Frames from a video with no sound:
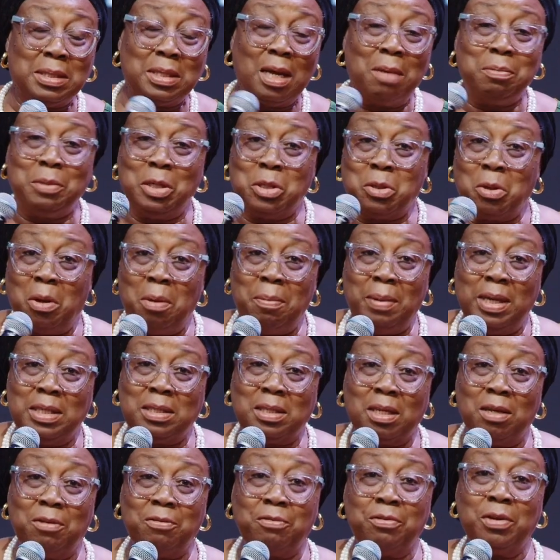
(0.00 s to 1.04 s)
I typed it all
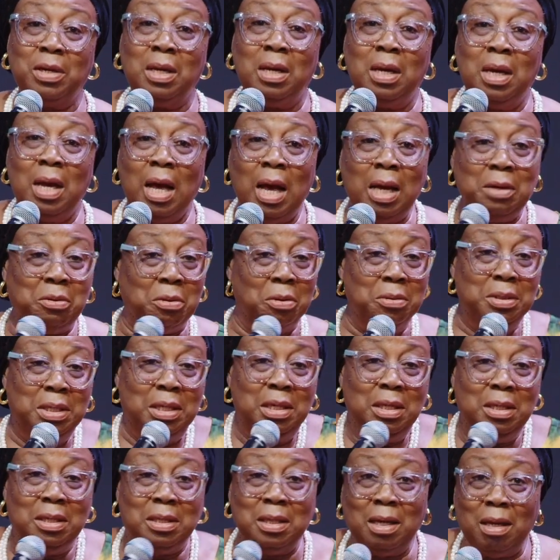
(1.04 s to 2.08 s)
myself. I don't
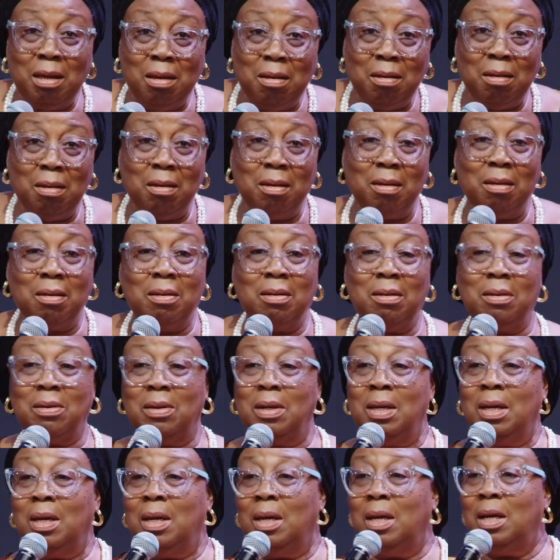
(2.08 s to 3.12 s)
need
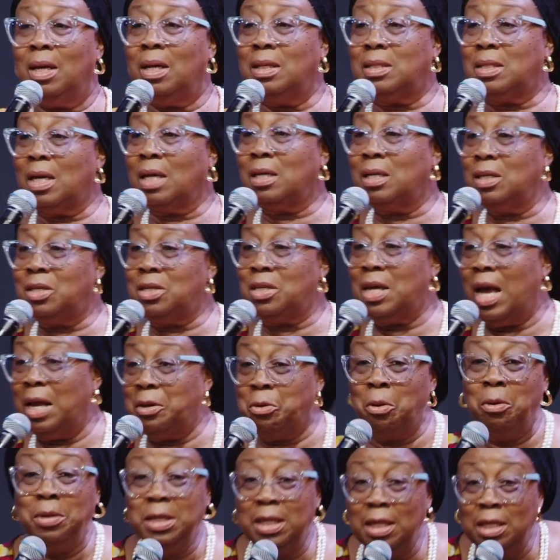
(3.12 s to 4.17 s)
a secretary. I
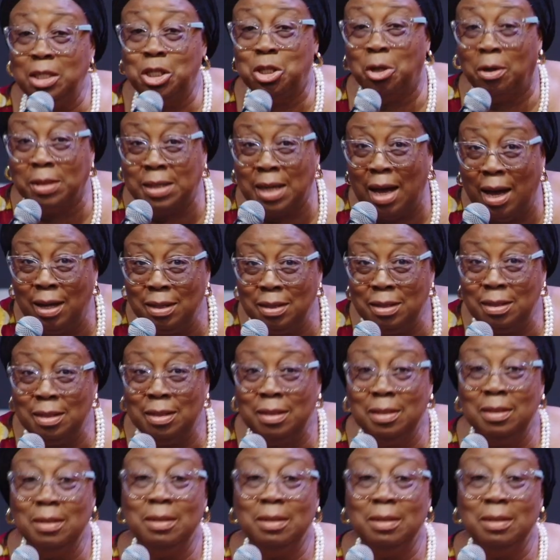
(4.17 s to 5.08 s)
don't need shorthand.